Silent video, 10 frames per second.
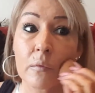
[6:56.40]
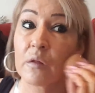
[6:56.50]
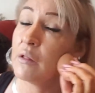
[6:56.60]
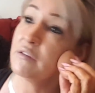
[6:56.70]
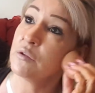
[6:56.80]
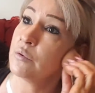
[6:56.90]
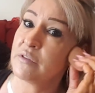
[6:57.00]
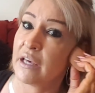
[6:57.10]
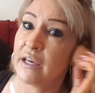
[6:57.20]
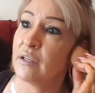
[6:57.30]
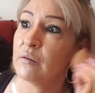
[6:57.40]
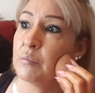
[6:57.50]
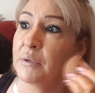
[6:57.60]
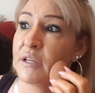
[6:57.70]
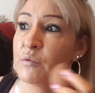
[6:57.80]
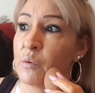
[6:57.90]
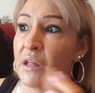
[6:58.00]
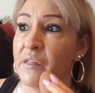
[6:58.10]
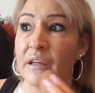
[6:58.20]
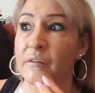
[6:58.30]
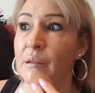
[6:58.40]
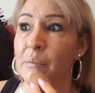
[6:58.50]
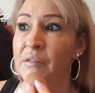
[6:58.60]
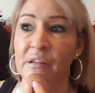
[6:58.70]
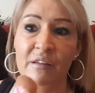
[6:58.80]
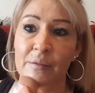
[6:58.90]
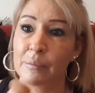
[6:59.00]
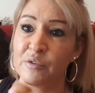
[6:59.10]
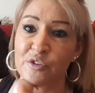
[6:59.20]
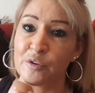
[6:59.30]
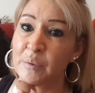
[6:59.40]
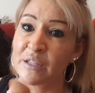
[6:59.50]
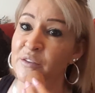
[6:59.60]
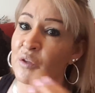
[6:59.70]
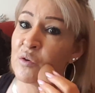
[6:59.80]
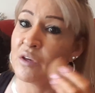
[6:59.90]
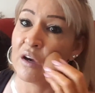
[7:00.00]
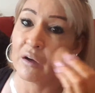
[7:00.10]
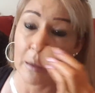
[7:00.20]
That's so sad, because when I think of them as just being so young.